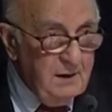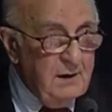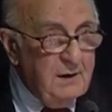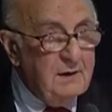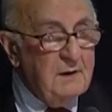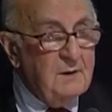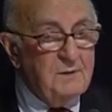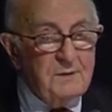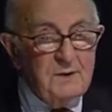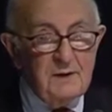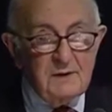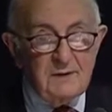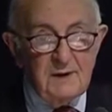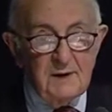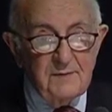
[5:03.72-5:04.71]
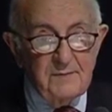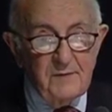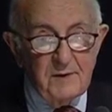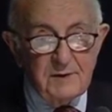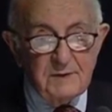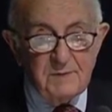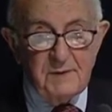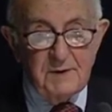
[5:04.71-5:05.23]
including the
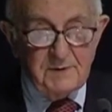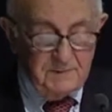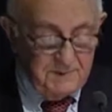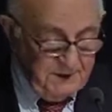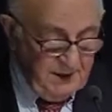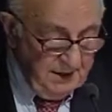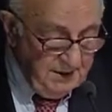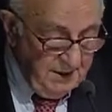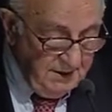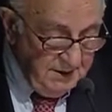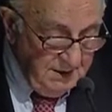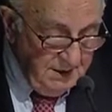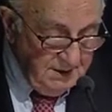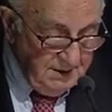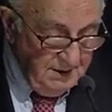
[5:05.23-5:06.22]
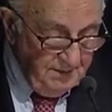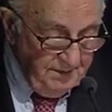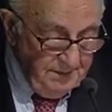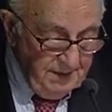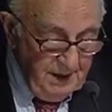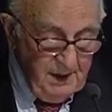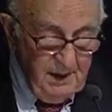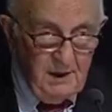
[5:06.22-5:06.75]
enforcement of sentences,
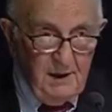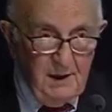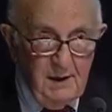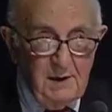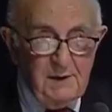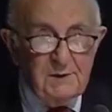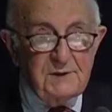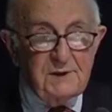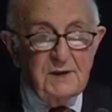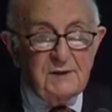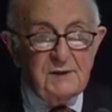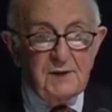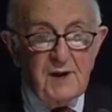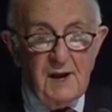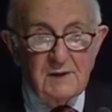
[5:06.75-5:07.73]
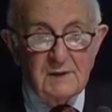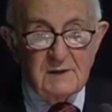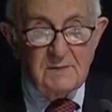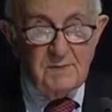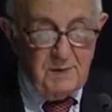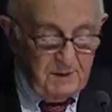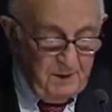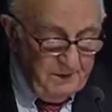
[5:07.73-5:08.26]
the
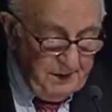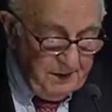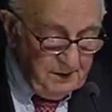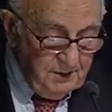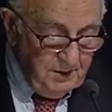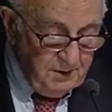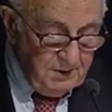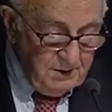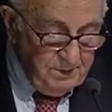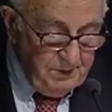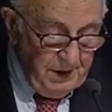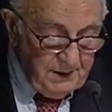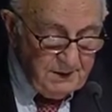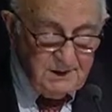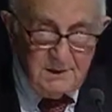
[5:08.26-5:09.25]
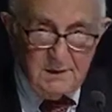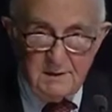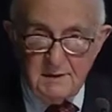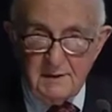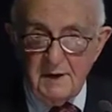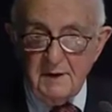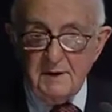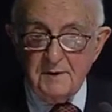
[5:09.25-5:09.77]
transfer of accused
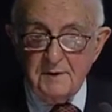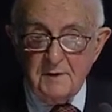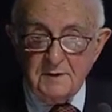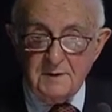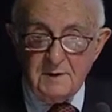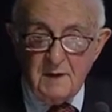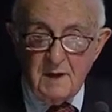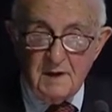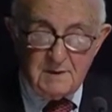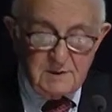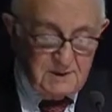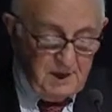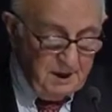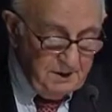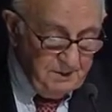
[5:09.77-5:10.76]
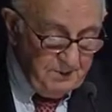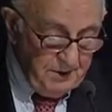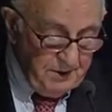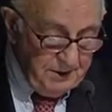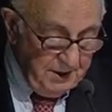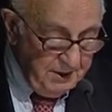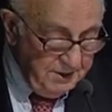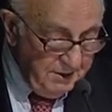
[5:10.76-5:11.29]
persons across state
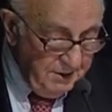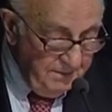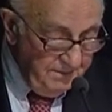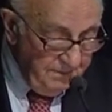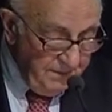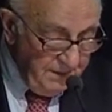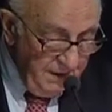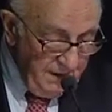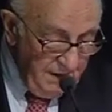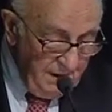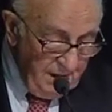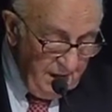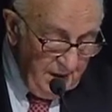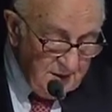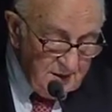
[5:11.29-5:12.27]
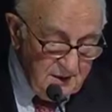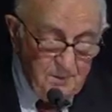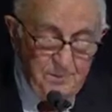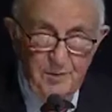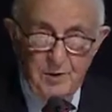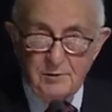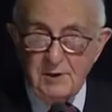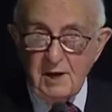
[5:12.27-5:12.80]
borders, and the
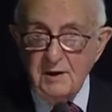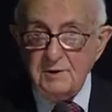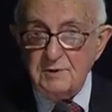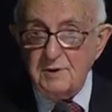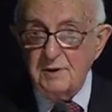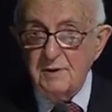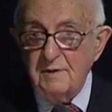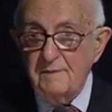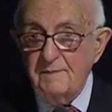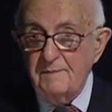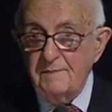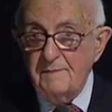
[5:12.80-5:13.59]
protection